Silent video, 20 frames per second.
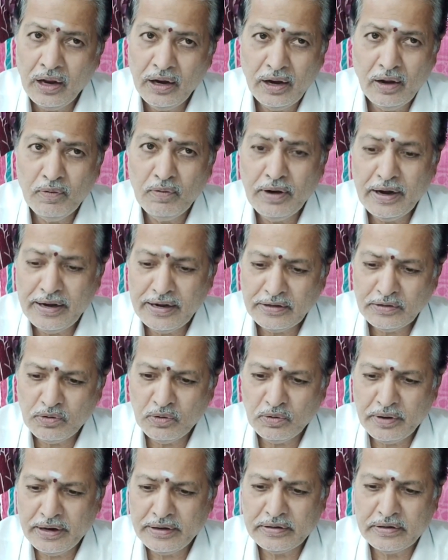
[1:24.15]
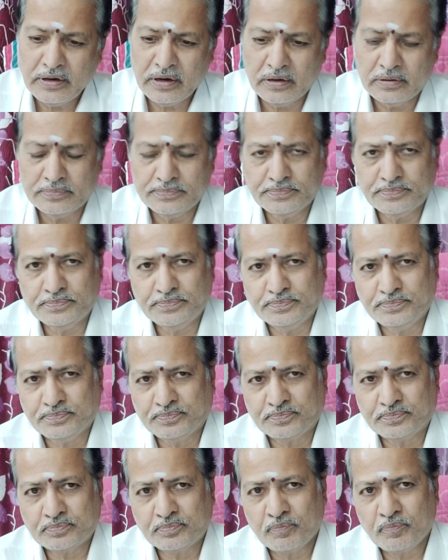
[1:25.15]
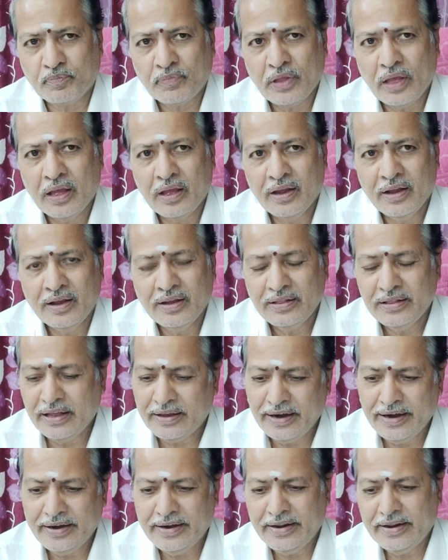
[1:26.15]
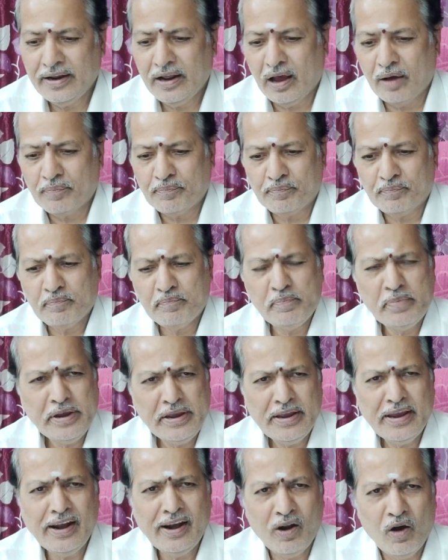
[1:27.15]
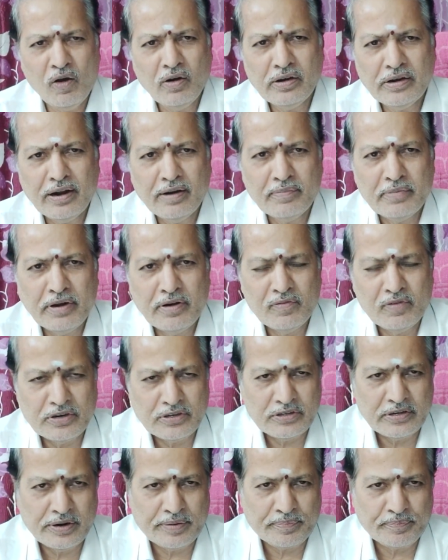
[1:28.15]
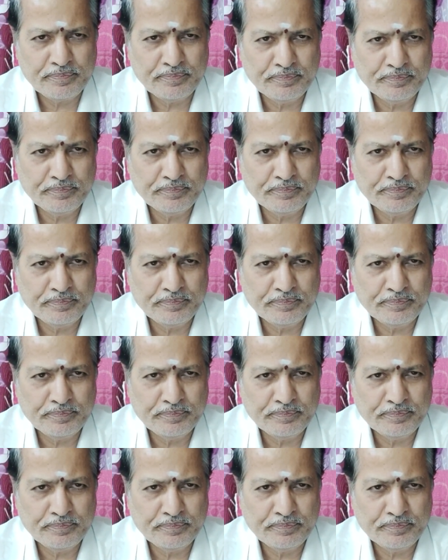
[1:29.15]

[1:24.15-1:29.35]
Now let us look at the criteria. Be a long-term investor.